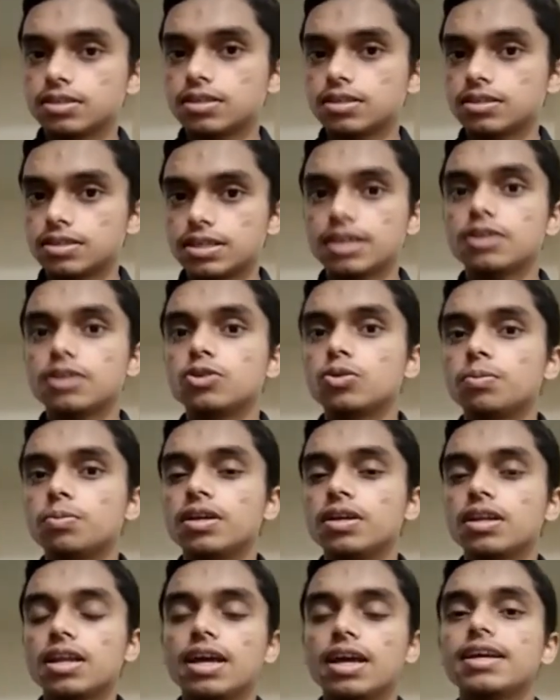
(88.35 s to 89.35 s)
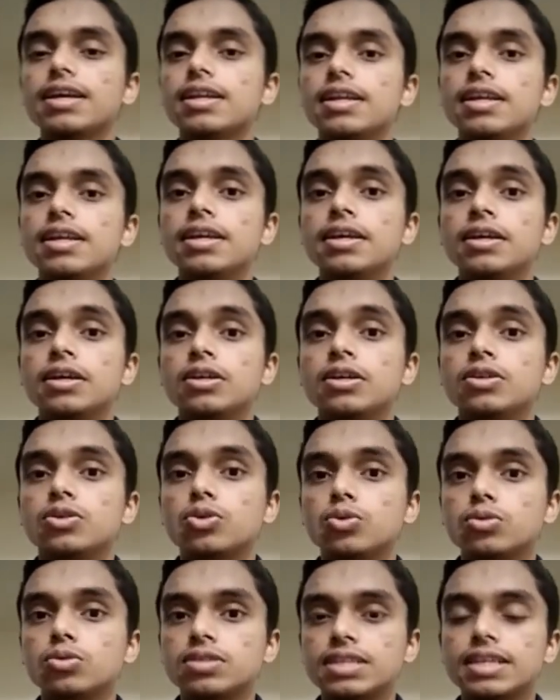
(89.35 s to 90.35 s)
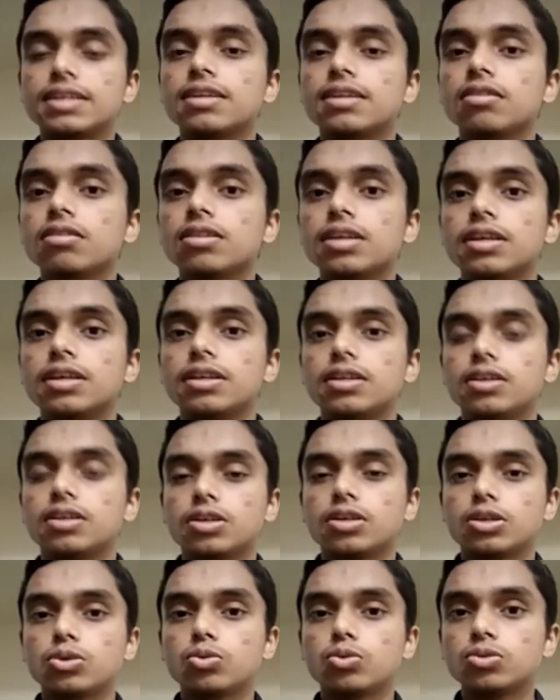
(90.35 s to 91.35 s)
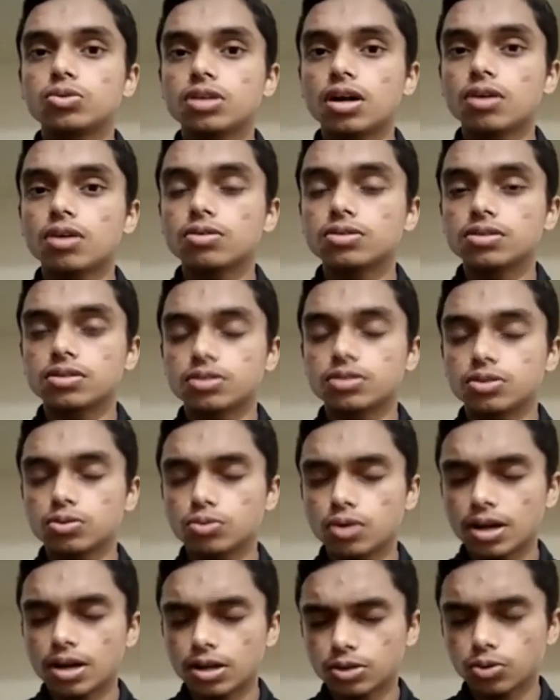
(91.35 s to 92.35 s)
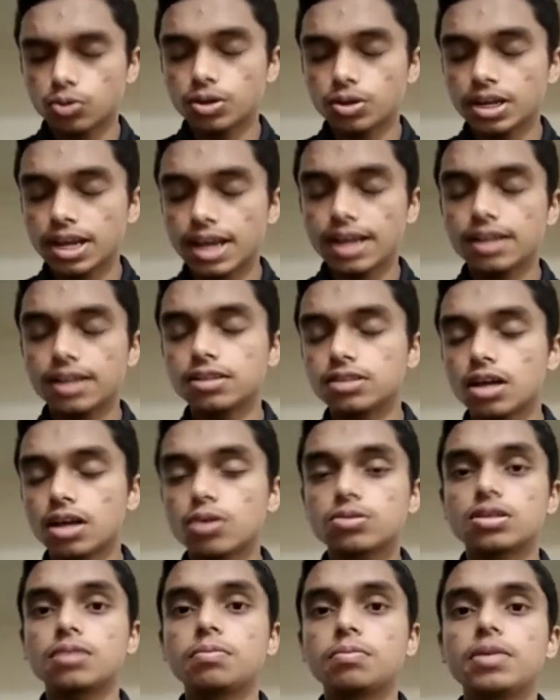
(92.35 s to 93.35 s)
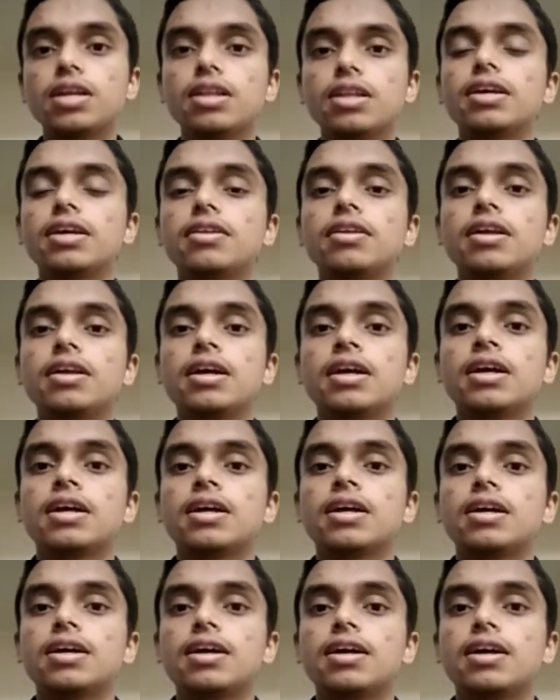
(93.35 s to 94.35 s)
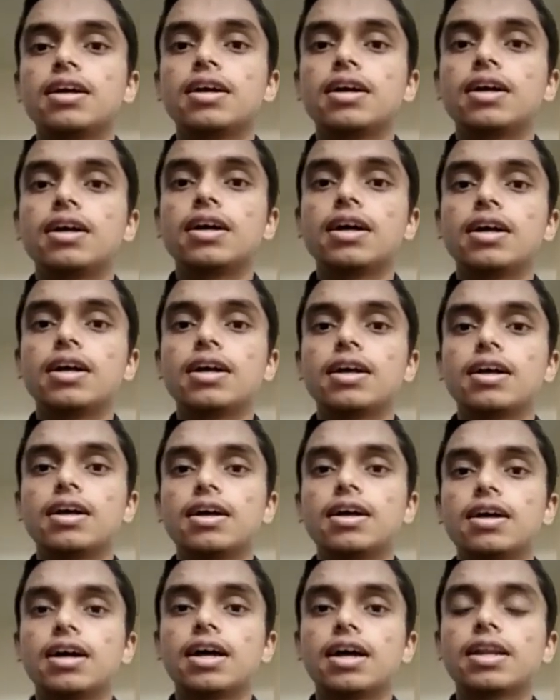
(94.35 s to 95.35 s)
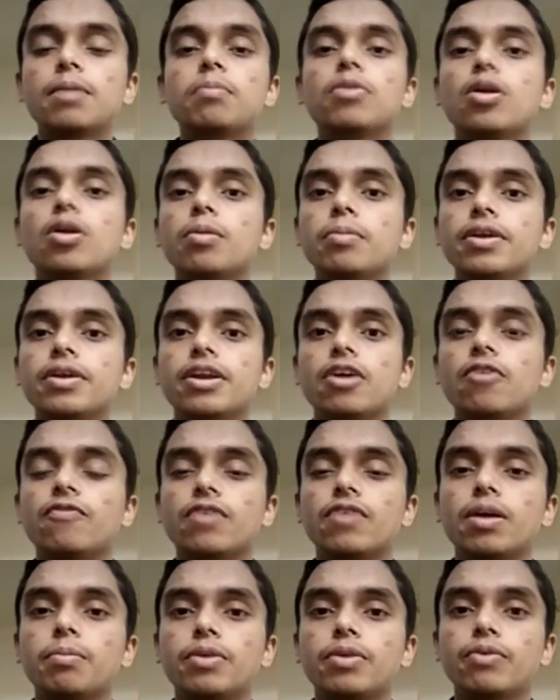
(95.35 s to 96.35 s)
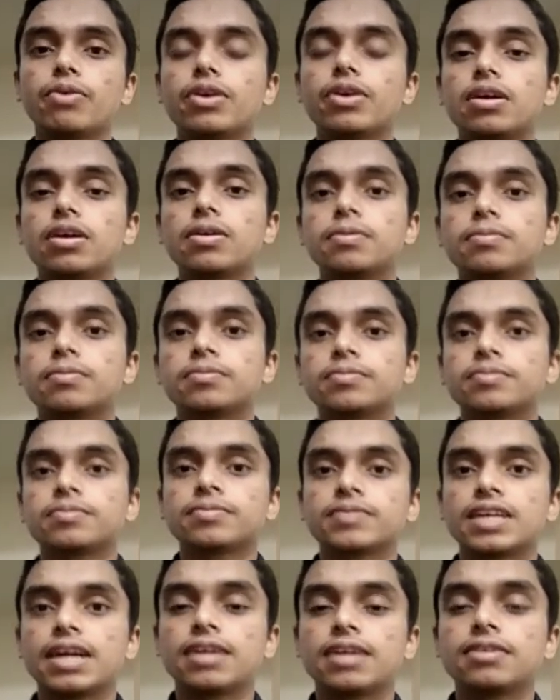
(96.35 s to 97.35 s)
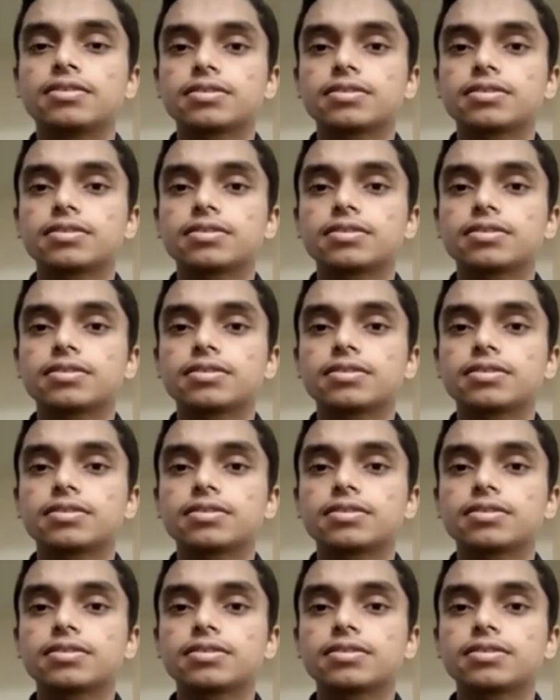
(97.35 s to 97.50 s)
said to be likely to settle the 28,000 million unemployment of America,